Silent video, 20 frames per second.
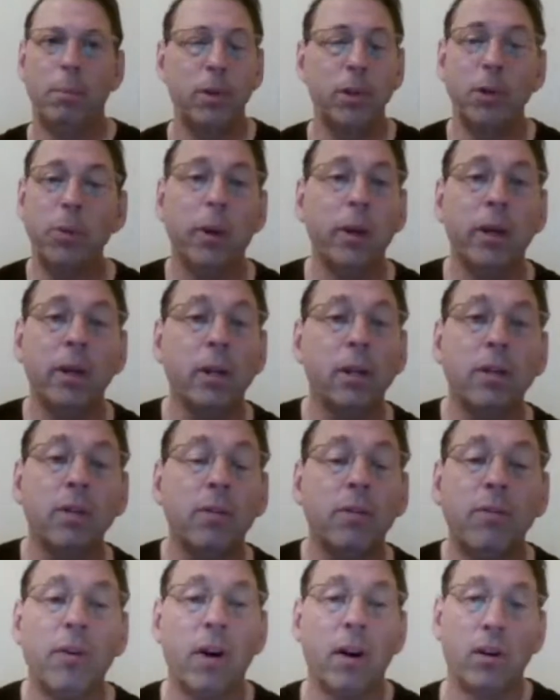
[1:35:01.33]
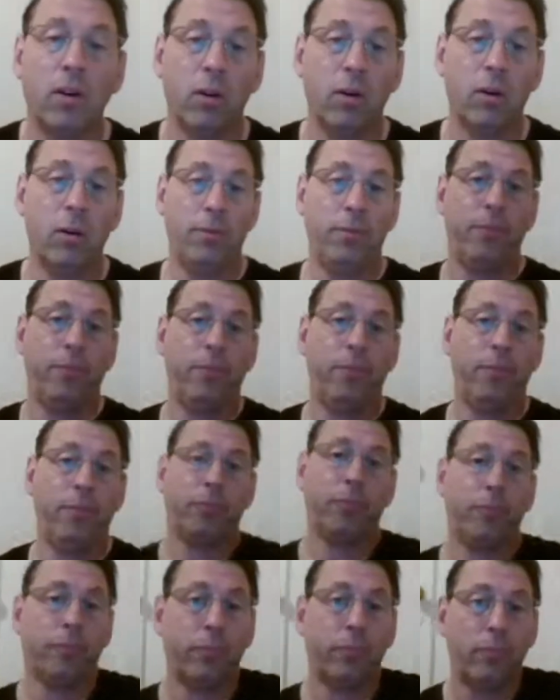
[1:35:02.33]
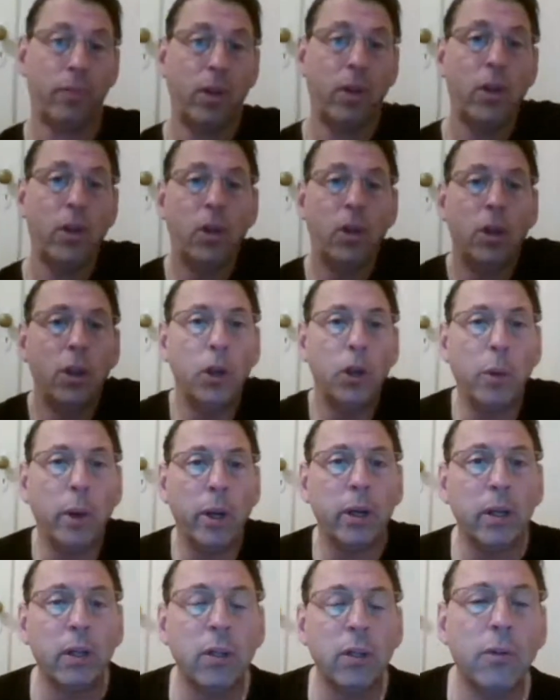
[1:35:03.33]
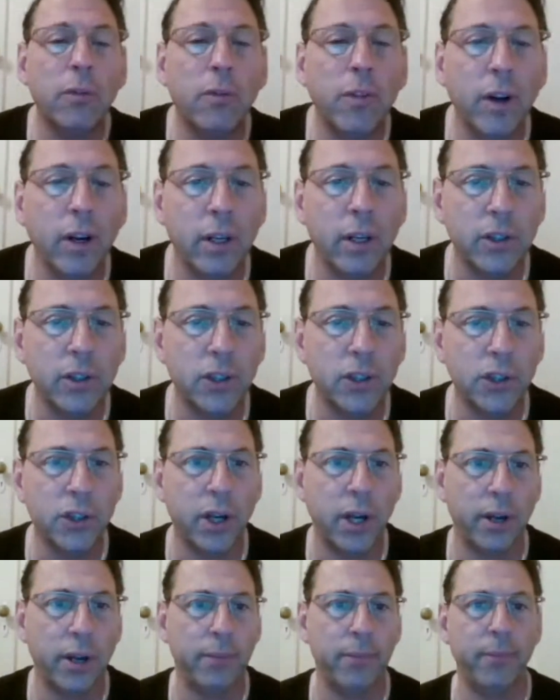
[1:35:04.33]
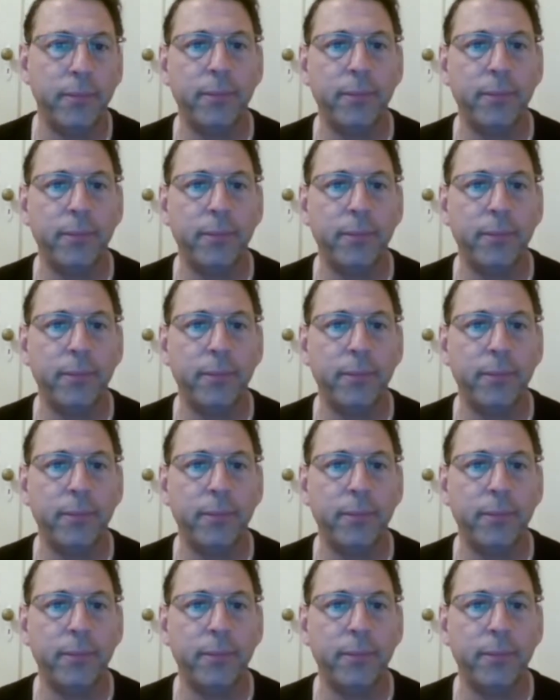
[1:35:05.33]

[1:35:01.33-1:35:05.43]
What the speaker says: but you ain't going to do fuck all. You ain't going to do fucking shit.